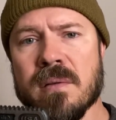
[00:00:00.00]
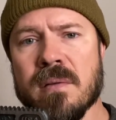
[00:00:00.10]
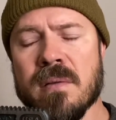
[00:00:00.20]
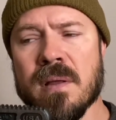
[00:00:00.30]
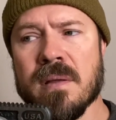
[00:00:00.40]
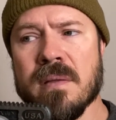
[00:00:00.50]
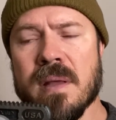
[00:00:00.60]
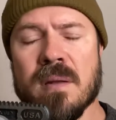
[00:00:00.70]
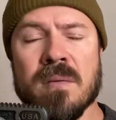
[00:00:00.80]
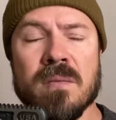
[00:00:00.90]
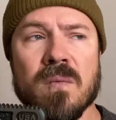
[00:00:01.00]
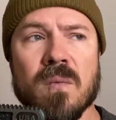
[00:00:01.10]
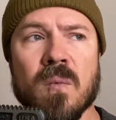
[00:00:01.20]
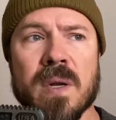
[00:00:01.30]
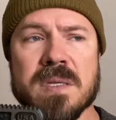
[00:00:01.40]
then
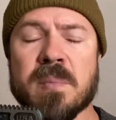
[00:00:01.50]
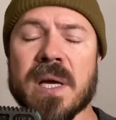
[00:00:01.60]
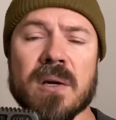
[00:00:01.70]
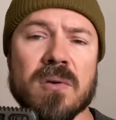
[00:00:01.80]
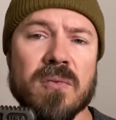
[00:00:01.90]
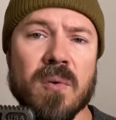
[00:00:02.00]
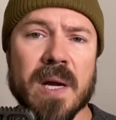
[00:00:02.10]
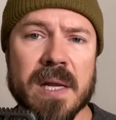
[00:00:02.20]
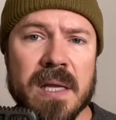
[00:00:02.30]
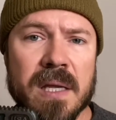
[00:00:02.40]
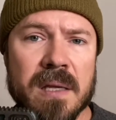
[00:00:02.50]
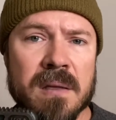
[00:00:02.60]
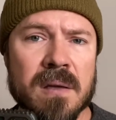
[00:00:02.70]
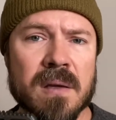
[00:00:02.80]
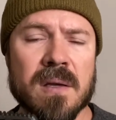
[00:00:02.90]
what is bigger for what I
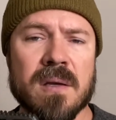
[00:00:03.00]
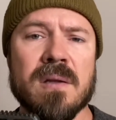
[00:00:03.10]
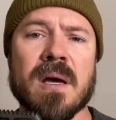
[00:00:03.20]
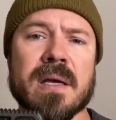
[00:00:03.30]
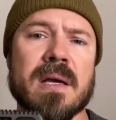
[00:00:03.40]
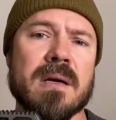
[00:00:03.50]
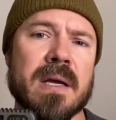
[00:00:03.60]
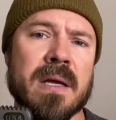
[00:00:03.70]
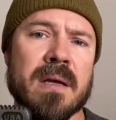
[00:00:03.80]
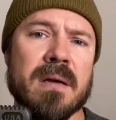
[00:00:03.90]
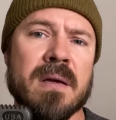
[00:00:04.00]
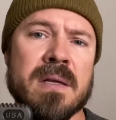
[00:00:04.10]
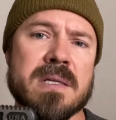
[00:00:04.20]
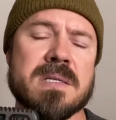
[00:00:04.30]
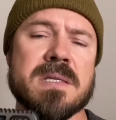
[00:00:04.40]
need, not carrying
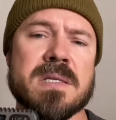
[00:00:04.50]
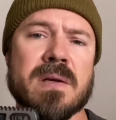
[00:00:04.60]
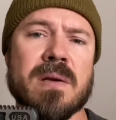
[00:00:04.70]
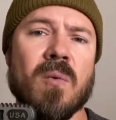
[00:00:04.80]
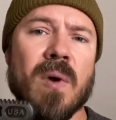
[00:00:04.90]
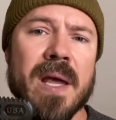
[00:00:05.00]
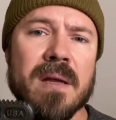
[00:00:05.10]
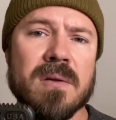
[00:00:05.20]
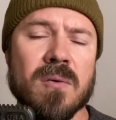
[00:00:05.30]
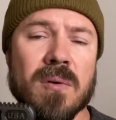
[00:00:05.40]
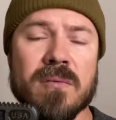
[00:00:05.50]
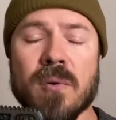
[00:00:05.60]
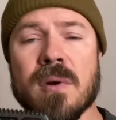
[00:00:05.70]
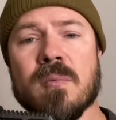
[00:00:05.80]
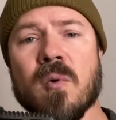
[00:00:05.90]
unnecessary weight or
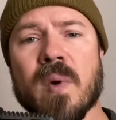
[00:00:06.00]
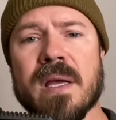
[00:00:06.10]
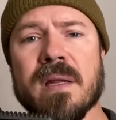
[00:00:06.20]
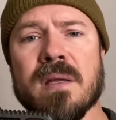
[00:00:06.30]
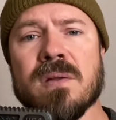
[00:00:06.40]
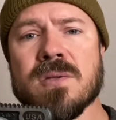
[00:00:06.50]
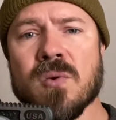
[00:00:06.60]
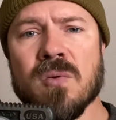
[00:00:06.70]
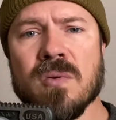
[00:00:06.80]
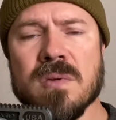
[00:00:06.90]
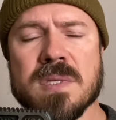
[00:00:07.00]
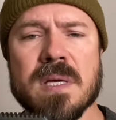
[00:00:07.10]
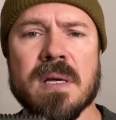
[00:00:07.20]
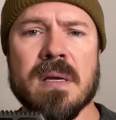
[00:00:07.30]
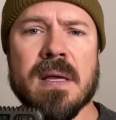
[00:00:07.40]
avoidable weight in tools,
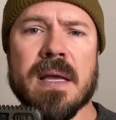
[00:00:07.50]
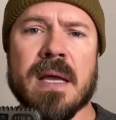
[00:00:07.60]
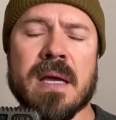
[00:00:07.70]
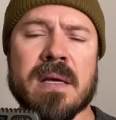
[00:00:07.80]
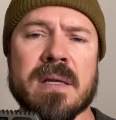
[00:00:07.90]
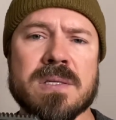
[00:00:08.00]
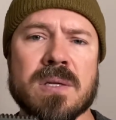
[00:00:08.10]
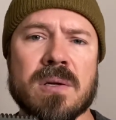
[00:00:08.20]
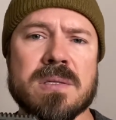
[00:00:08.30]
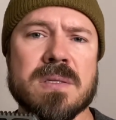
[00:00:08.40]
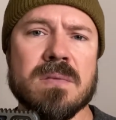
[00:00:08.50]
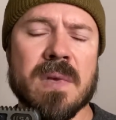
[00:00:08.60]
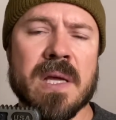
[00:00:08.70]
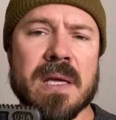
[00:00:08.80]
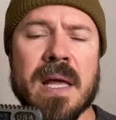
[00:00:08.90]
and
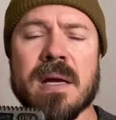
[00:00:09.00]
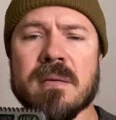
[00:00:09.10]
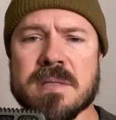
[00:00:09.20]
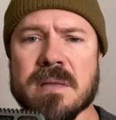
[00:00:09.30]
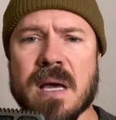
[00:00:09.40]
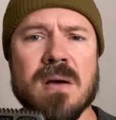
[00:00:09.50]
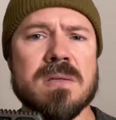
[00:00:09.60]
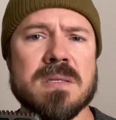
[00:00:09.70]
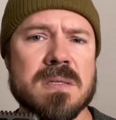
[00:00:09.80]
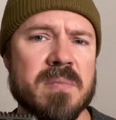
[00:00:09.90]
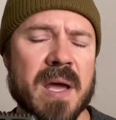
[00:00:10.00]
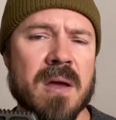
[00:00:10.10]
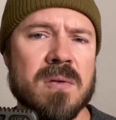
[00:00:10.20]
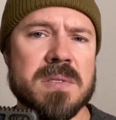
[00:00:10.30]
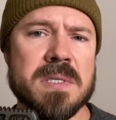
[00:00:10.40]
it can add up to thousands of
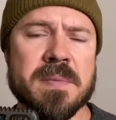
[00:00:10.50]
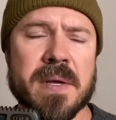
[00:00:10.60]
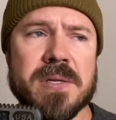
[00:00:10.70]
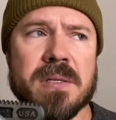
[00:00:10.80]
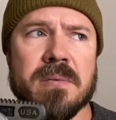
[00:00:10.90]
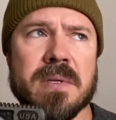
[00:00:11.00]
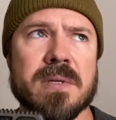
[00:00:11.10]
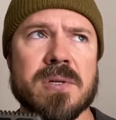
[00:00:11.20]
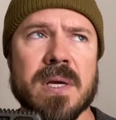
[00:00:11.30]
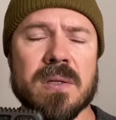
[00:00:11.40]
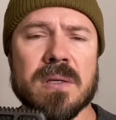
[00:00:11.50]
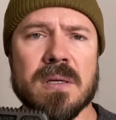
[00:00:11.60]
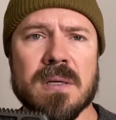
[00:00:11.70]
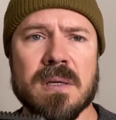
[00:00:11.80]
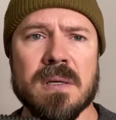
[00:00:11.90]
pounds, especially with a trailer.
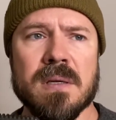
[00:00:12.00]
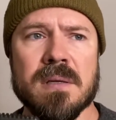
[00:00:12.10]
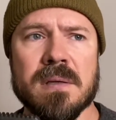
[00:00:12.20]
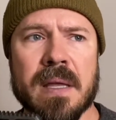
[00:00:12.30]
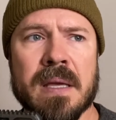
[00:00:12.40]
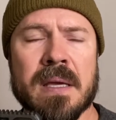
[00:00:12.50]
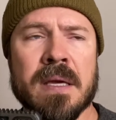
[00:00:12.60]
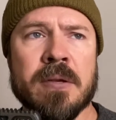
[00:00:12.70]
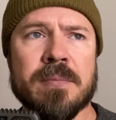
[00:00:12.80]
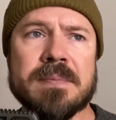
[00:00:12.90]
And